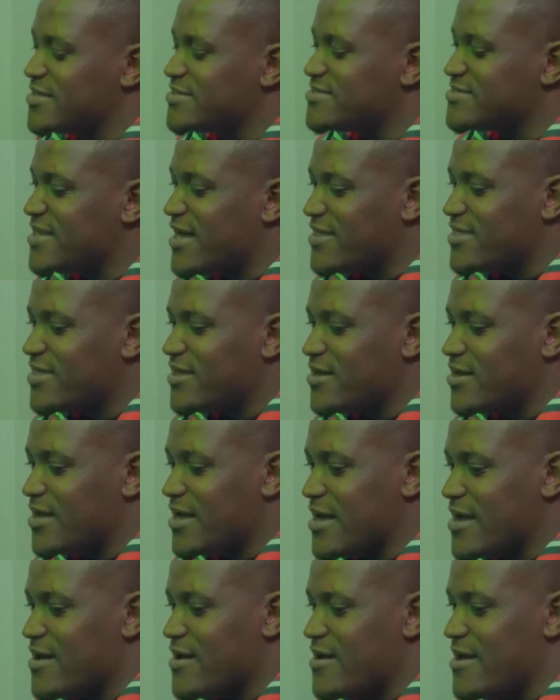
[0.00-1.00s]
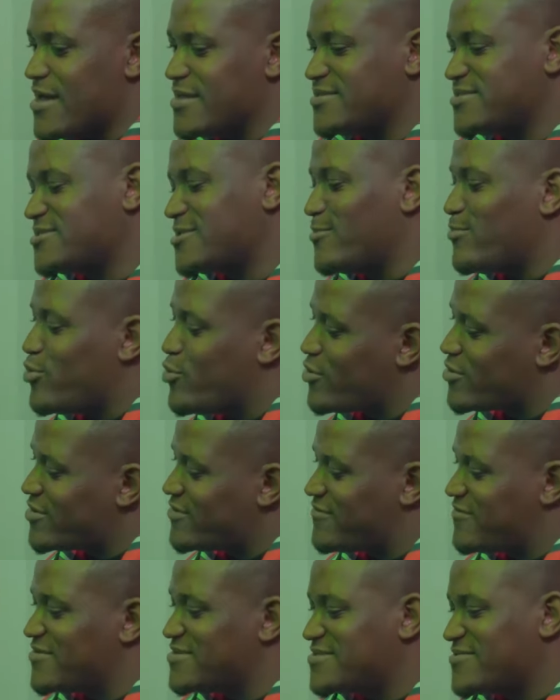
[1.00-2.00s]
there's nothing as
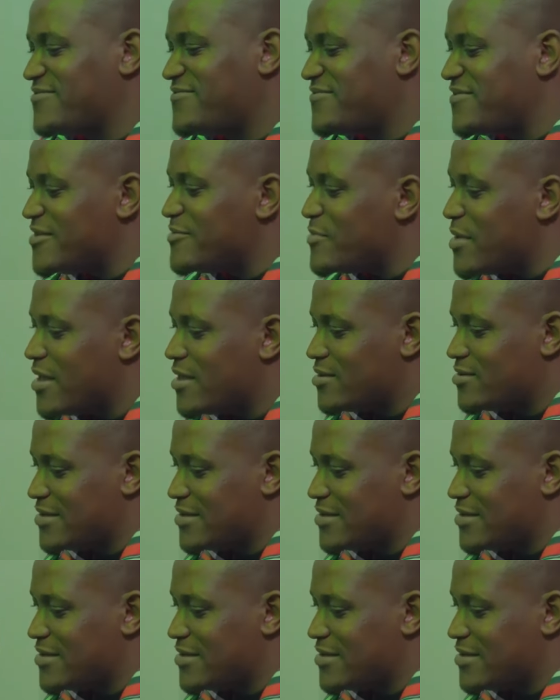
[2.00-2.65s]
supportive as a female.